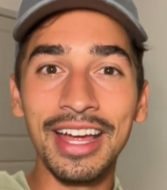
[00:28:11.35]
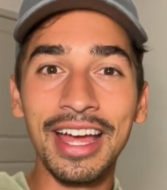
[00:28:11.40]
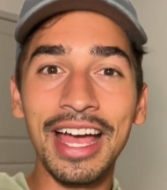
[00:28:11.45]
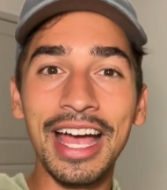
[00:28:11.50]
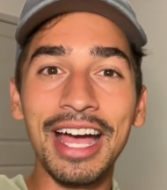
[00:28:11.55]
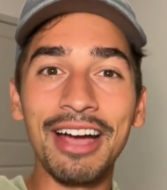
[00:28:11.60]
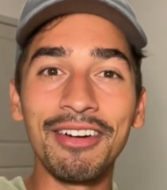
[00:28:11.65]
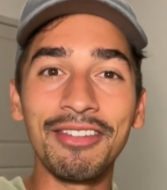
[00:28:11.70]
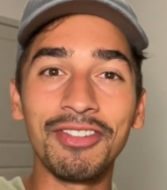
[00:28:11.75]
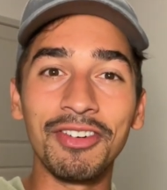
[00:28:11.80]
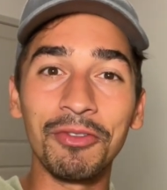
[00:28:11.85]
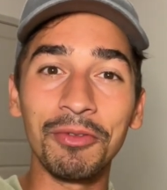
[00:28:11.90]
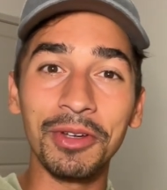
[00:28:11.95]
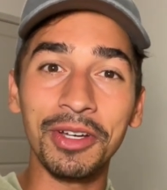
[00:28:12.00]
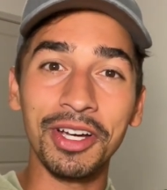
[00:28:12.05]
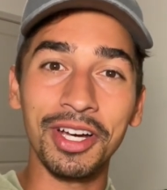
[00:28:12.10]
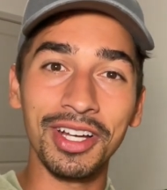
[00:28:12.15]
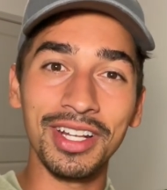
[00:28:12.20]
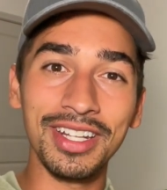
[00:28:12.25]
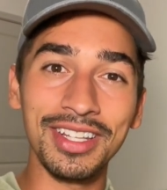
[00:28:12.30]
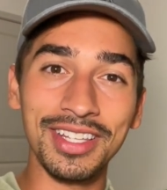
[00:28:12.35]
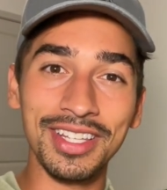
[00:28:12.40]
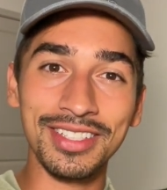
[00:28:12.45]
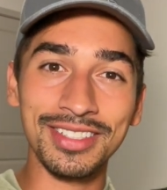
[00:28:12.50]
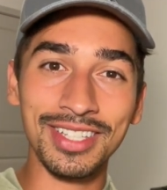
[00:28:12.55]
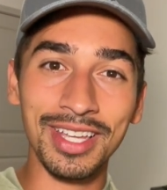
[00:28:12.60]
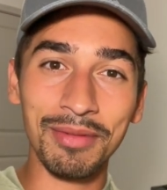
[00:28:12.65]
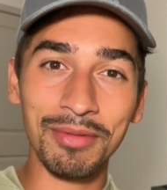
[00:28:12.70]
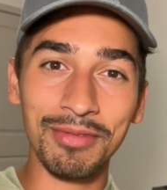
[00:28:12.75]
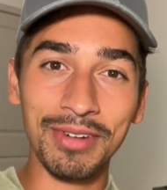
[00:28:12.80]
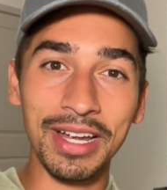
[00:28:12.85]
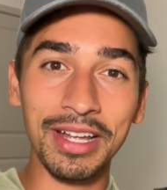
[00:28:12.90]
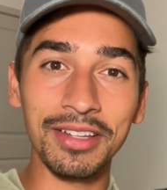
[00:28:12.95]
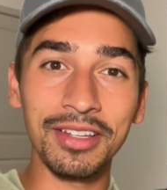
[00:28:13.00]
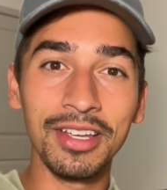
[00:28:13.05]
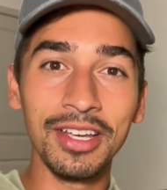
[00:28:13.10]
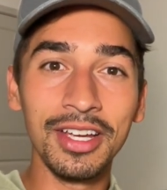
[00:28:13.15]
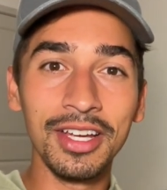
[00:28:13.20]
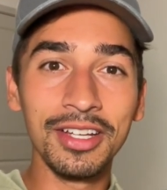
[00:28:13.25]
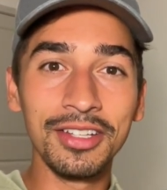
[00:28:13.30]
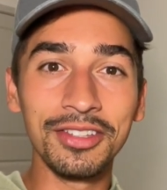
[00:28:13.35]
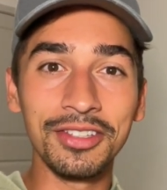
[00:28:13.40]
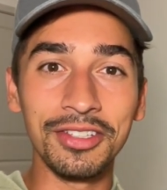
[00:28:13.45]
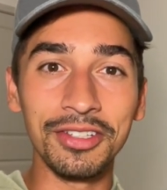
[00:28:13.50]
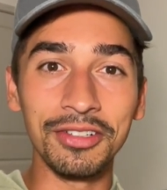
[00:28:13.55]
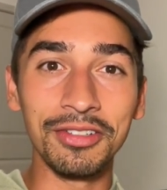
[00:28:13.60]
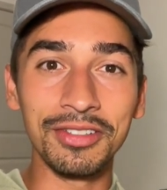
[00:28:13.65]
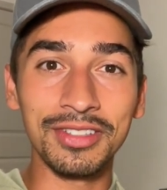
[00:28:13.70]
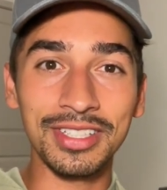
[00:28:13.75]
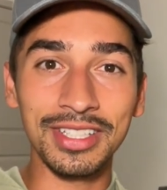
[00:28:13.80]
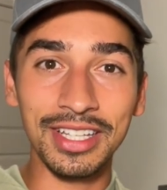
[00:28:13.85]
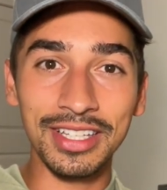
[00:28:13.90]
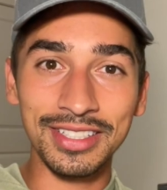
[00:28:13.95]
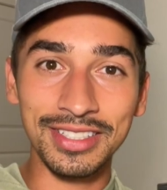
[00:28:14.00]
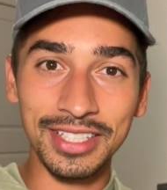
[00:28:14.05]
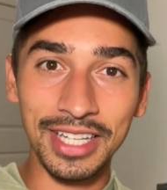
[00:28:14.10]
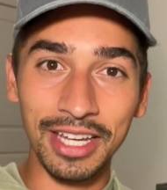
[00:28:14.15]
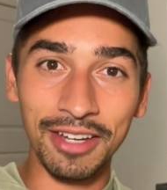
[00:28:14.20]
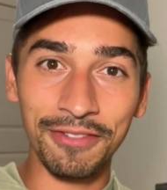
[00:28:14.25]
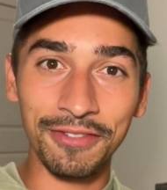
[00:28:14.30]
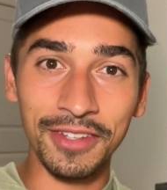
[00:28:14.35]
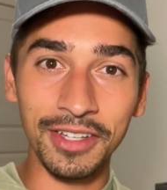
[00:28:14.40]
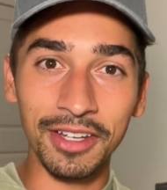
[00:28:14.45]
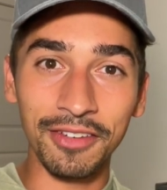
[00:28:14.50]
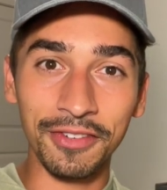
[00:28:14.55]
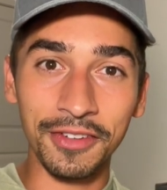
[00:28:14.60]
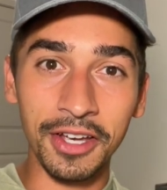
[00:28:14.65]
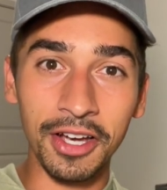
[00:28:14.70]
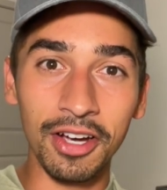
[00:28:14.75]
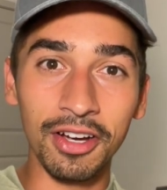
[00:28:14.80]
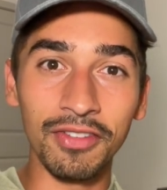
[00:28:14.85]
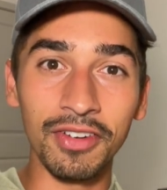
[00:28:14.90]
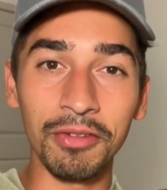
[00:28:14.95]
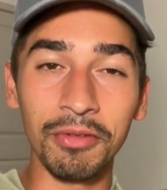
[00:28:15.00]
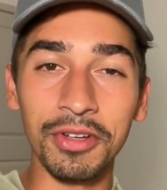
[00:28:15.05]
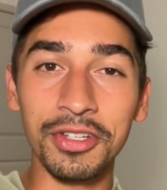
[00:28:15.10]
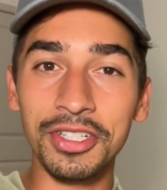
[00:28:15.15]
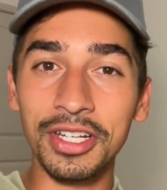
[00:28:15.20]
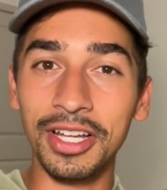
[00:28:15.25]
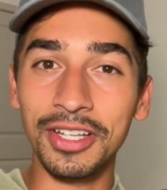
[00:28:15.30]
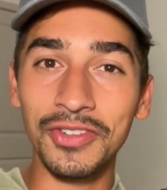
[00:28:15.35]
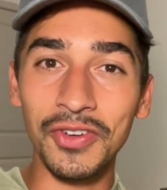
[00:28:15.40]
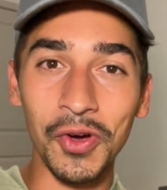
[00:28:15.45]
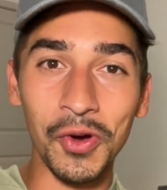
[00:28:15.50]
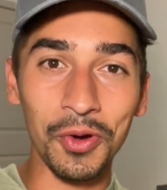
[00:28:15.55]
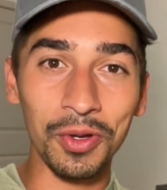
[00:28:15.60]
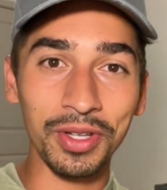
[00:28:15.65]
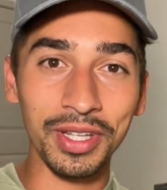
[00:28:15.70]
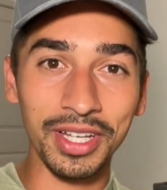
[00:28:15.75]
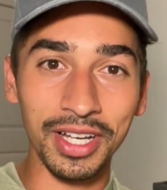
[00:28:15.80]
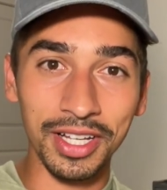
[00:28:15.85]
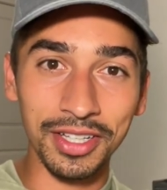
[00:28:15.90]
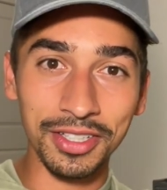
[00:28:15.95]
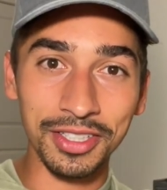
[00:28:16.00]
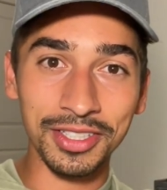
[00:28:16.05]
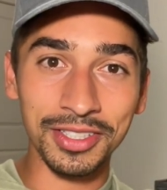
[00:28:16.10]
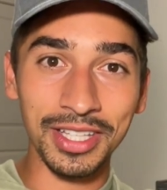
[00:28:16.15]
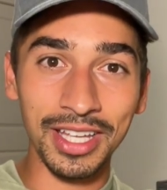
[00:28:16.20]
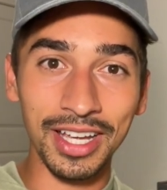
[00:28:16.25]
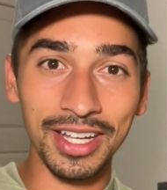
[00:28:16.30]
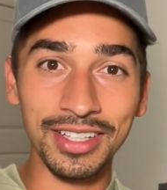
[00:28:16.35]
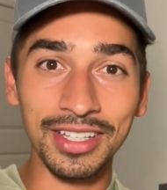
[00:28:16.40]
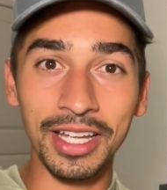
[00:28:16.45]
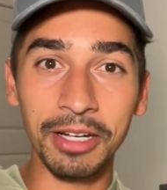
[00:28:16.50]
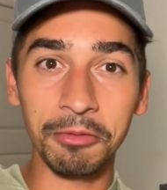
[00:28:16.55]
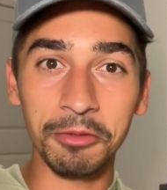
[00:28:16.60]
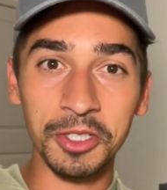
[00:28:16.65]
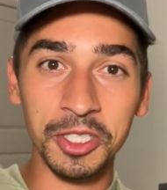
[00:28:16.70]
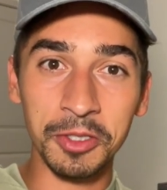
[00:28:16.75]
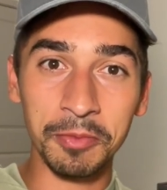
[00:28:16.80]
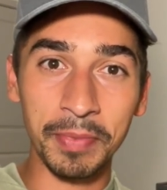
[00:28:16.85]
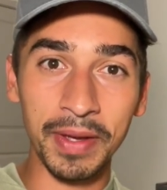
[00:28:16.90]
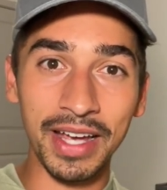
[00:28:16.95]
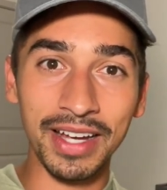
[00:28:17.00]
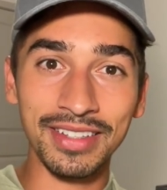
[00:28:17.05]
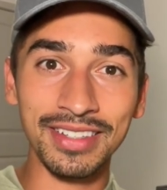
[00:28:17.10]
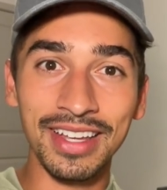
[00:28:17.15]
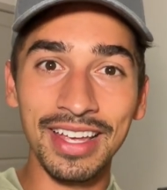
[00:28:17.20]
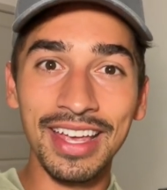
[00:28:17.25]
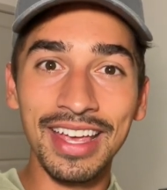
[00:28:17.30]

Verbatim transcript: However, we couldn't this time around due to the safety of COVID, which I totally understand and respect.